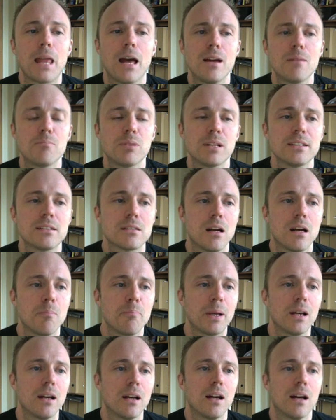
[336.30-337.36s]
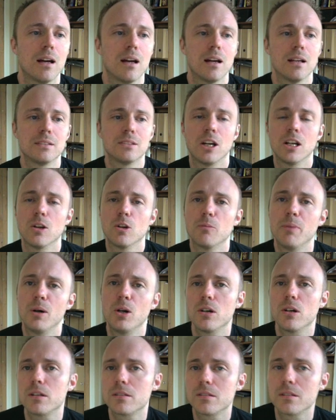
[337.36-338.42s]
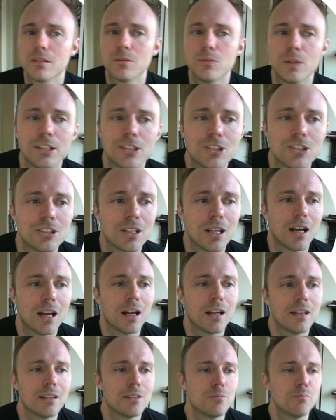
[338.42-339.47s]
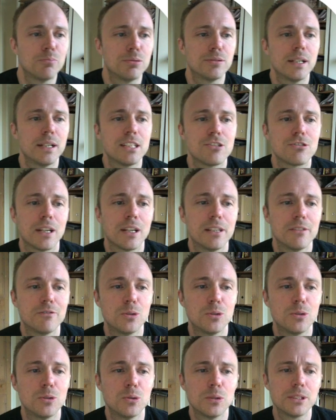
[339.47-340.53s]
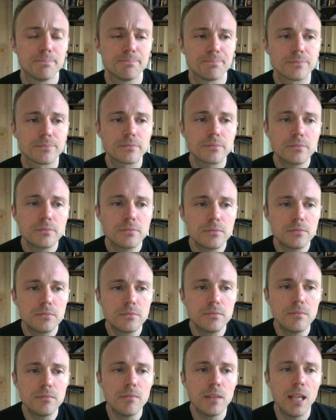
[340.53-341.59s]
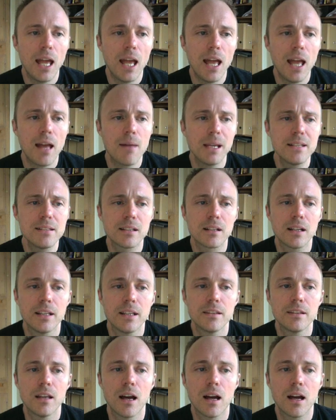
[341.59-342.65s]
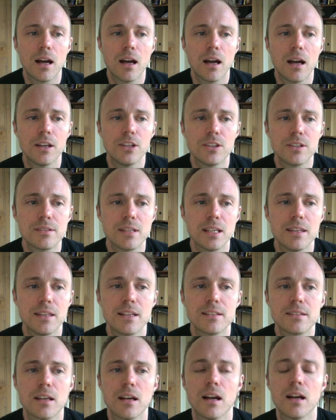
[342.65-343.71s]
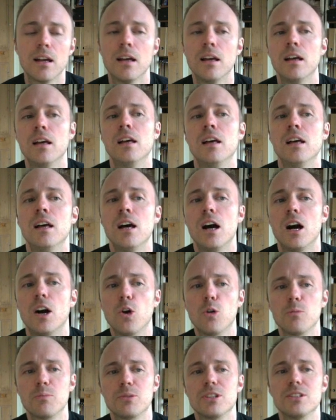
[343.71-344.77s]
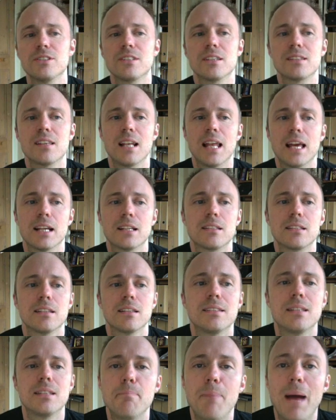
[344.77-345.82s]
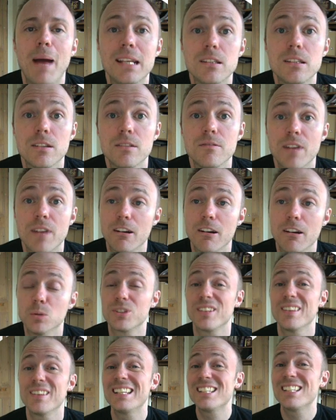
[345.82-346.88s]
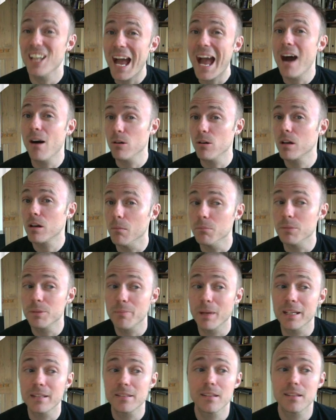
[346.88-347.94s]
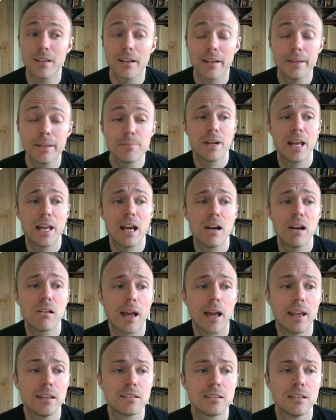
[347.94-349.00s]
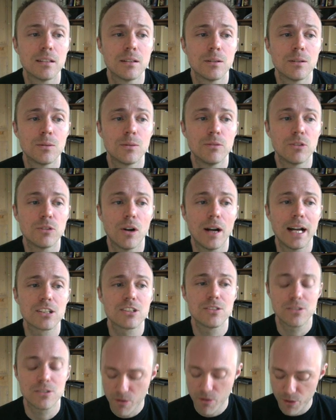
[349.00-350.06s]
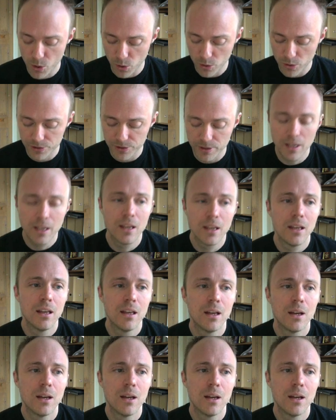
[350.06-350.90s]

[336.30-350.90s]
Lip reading: And that brings us up a dialog box, which is pretty straightforward. And basically, you can see there's an option to select dependent variables. So these are your outcomes, basically. So in our case, we've got actions and thoughts.